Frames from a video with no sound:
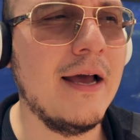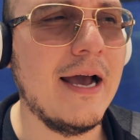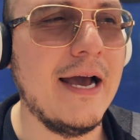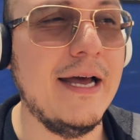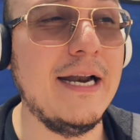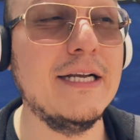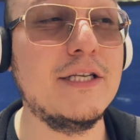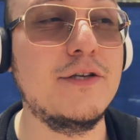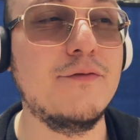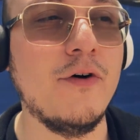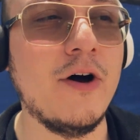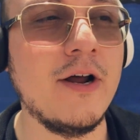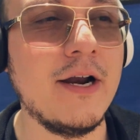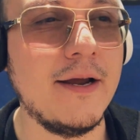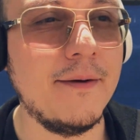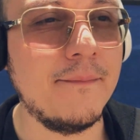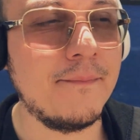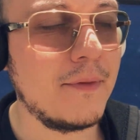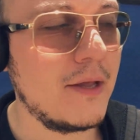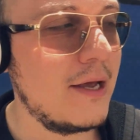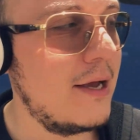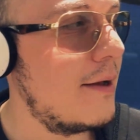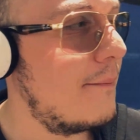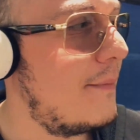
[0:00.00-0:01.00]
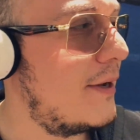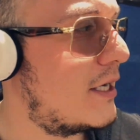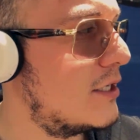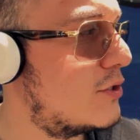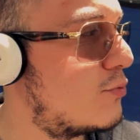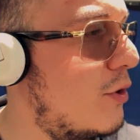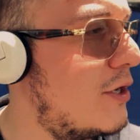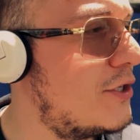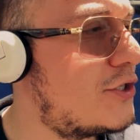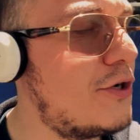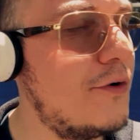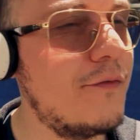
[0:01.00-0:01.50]
And it's funny
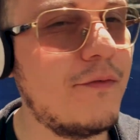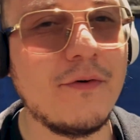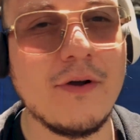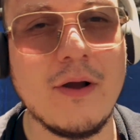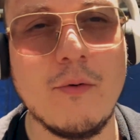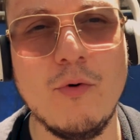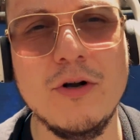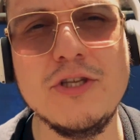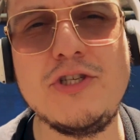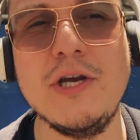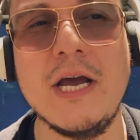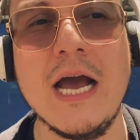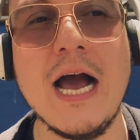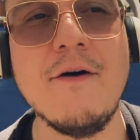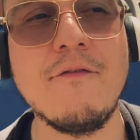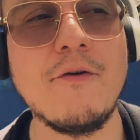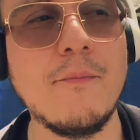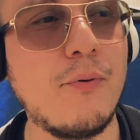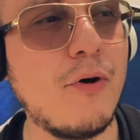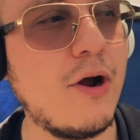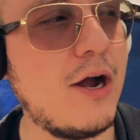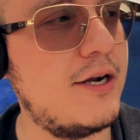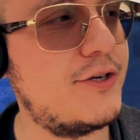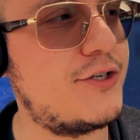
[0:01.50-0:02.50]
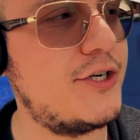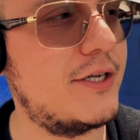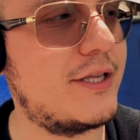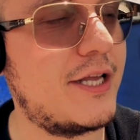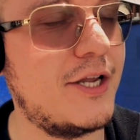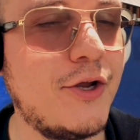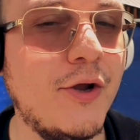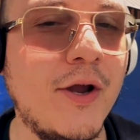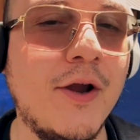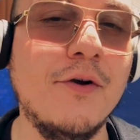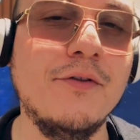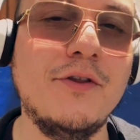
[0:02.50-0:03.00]
because once you once you have a project
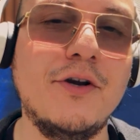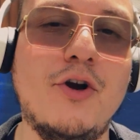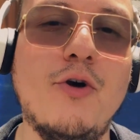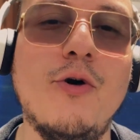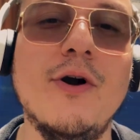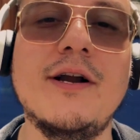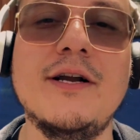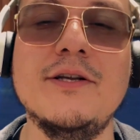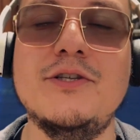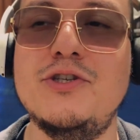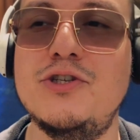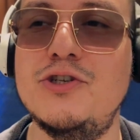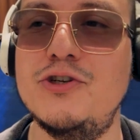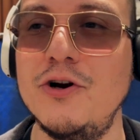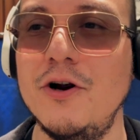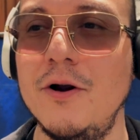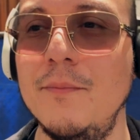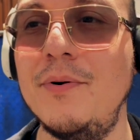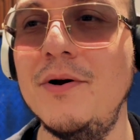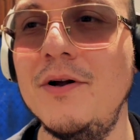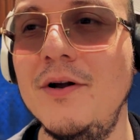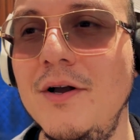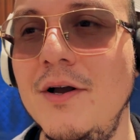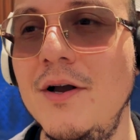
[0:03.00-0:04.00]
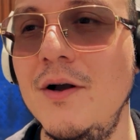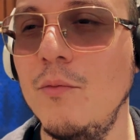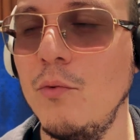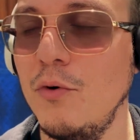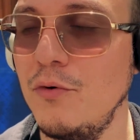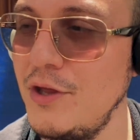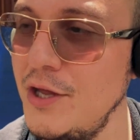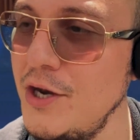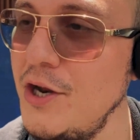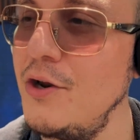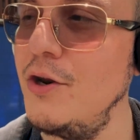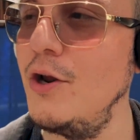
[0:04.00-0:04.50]
and you hear the crickets chirp,
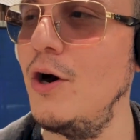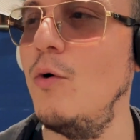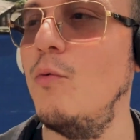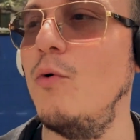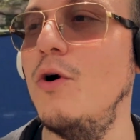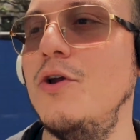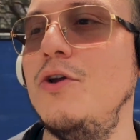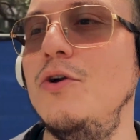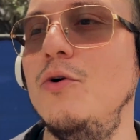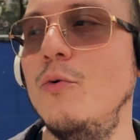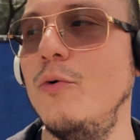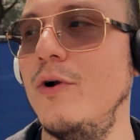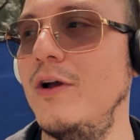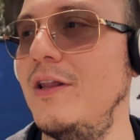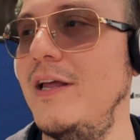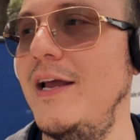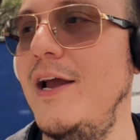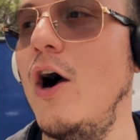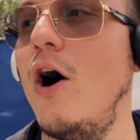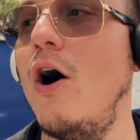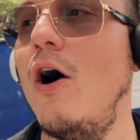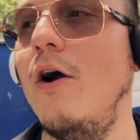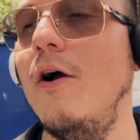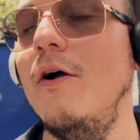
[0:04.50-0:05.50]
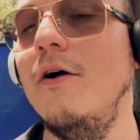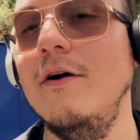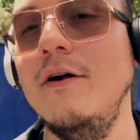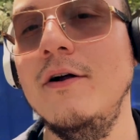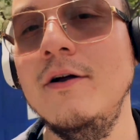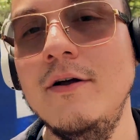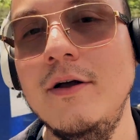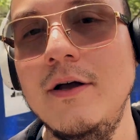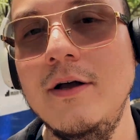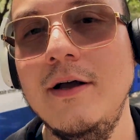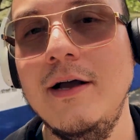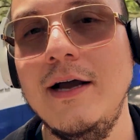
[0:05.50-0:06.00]
well then you know where you really are.
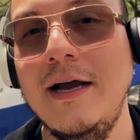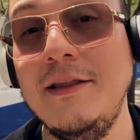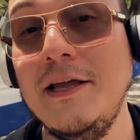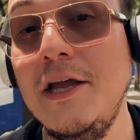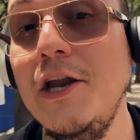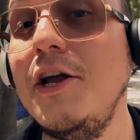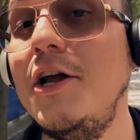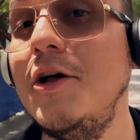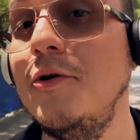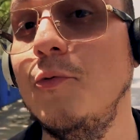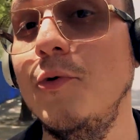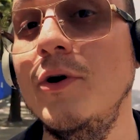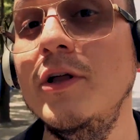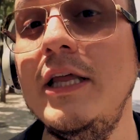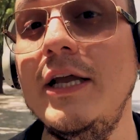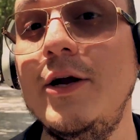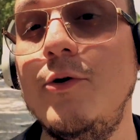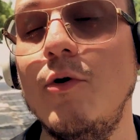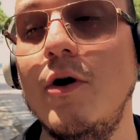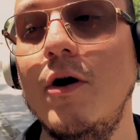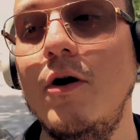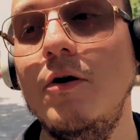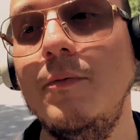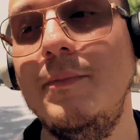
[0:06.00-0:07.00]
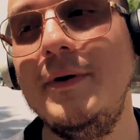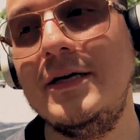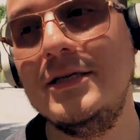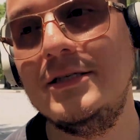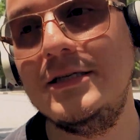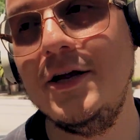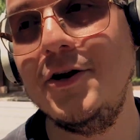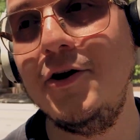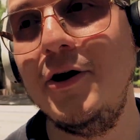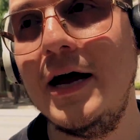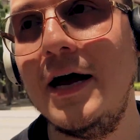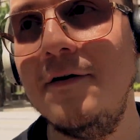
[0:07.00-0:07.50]
And then you can really grow because
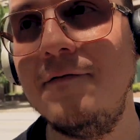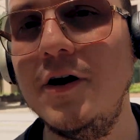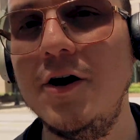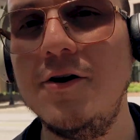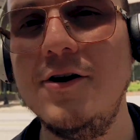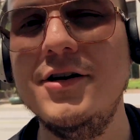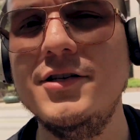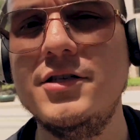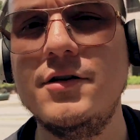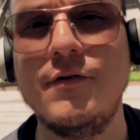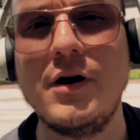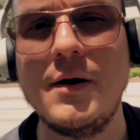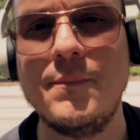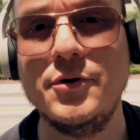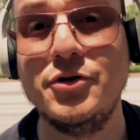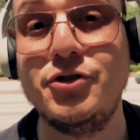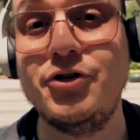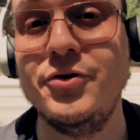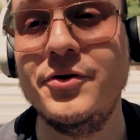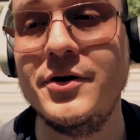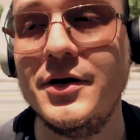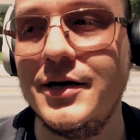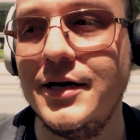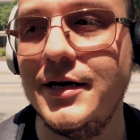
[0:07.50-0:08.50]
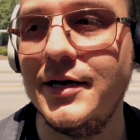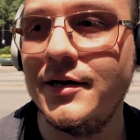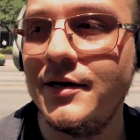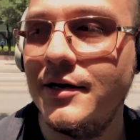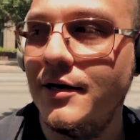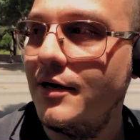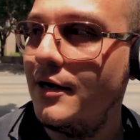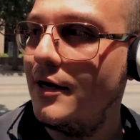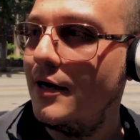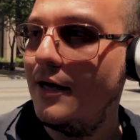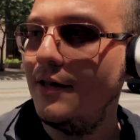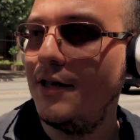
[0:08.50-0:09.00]
then you have areas of opportunity
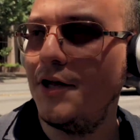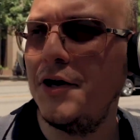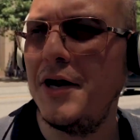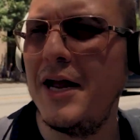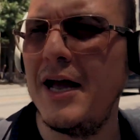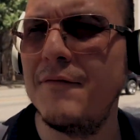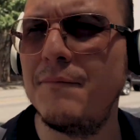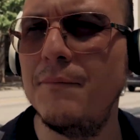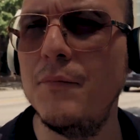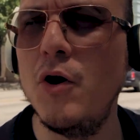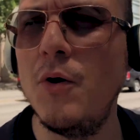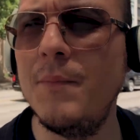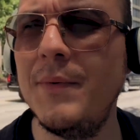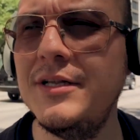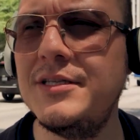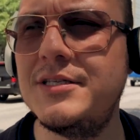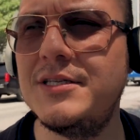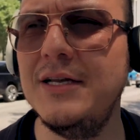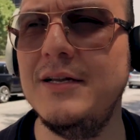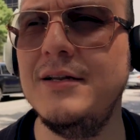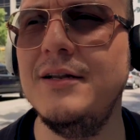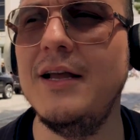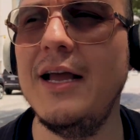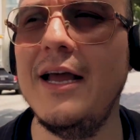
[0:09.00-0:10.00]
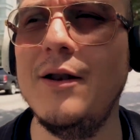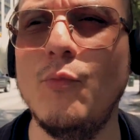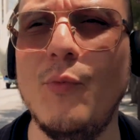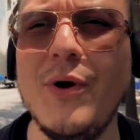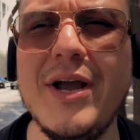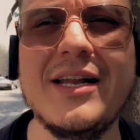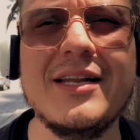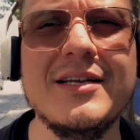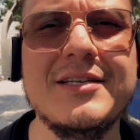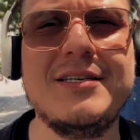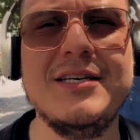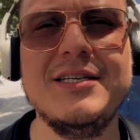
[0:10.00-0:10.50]
and then you have moments and, and
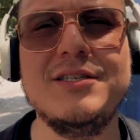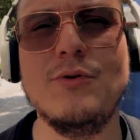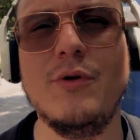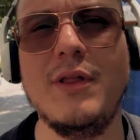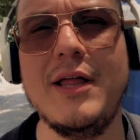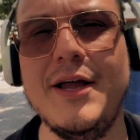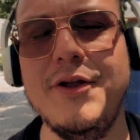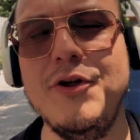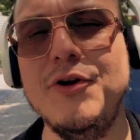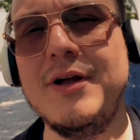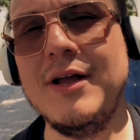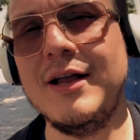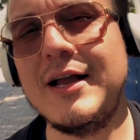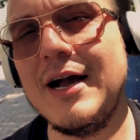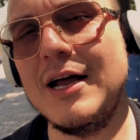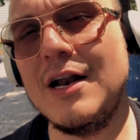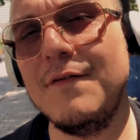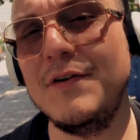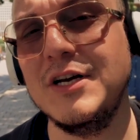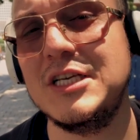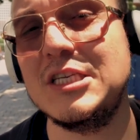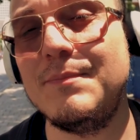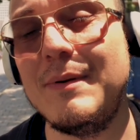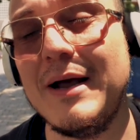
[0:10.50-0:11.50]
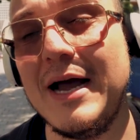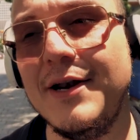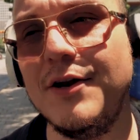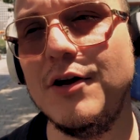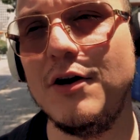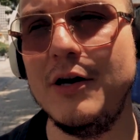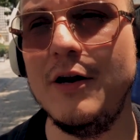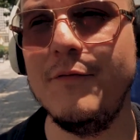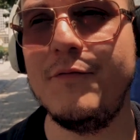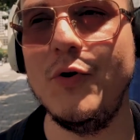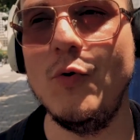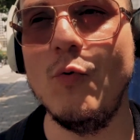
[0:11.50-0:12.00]
weaknesses that you can kind of expand
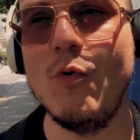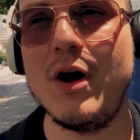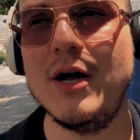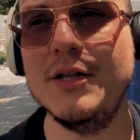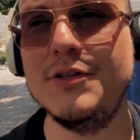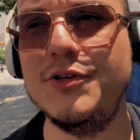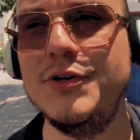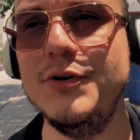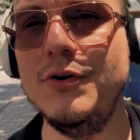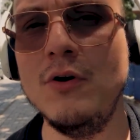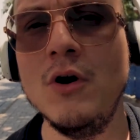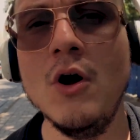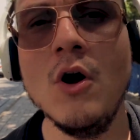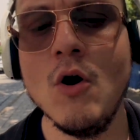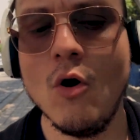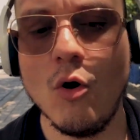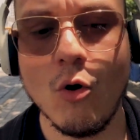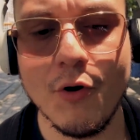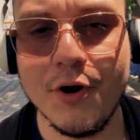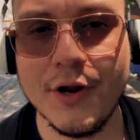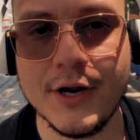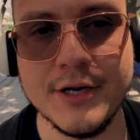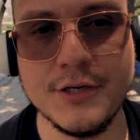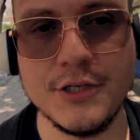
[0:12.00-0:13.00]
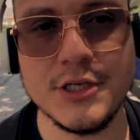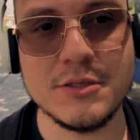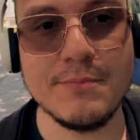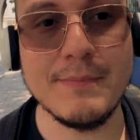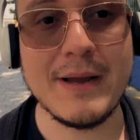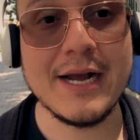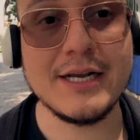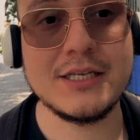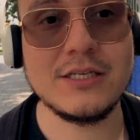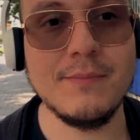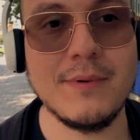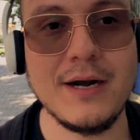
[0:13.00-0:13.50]
on if you want to, or you can just
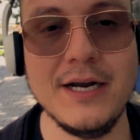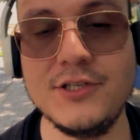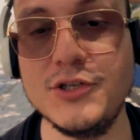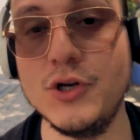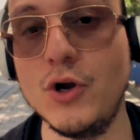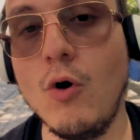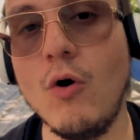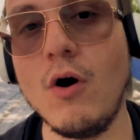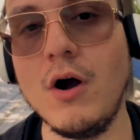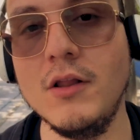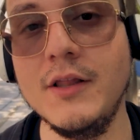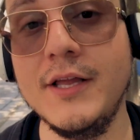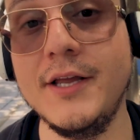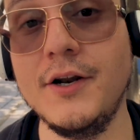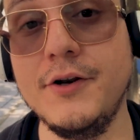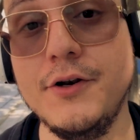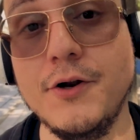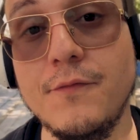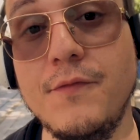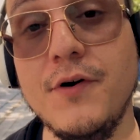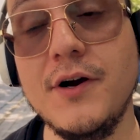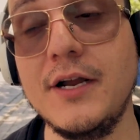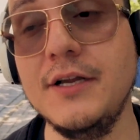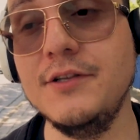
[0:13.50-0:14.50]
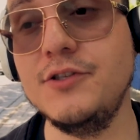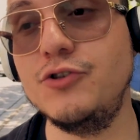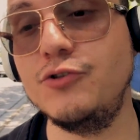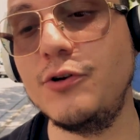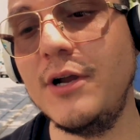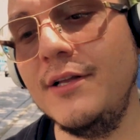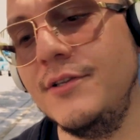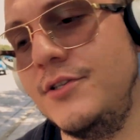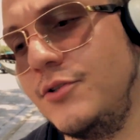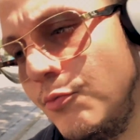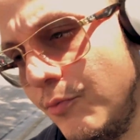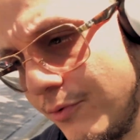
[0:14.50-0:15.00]
maximize and go all in on your fucking
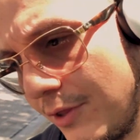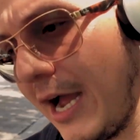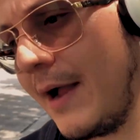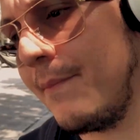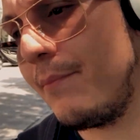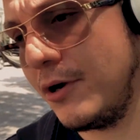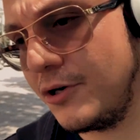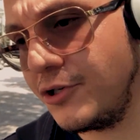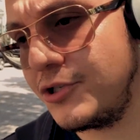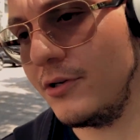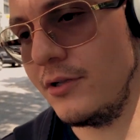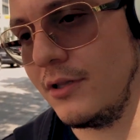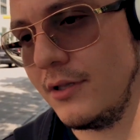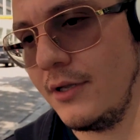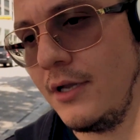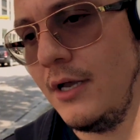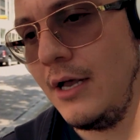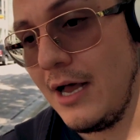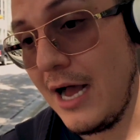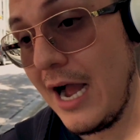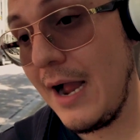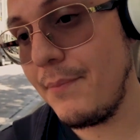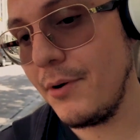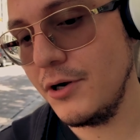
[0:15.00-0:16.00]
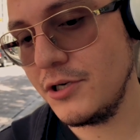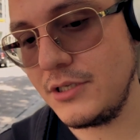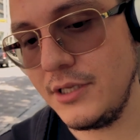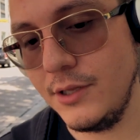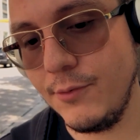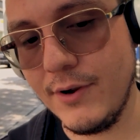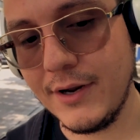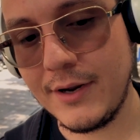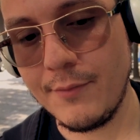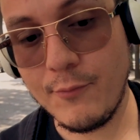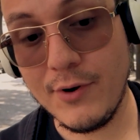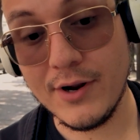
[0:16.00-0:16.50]
strengths. But I personally, I
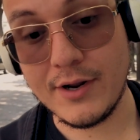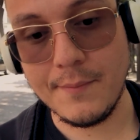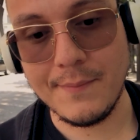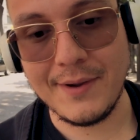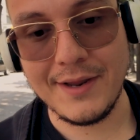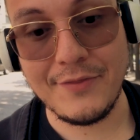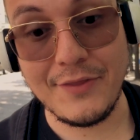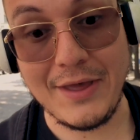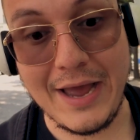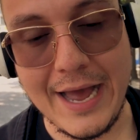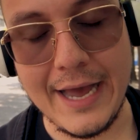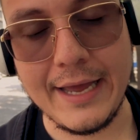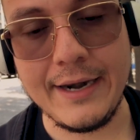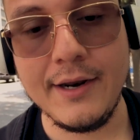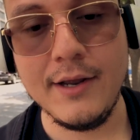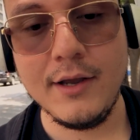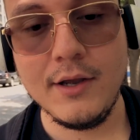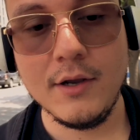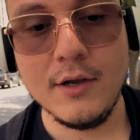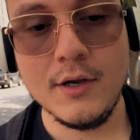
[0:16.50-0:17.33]
personally rec recommend that.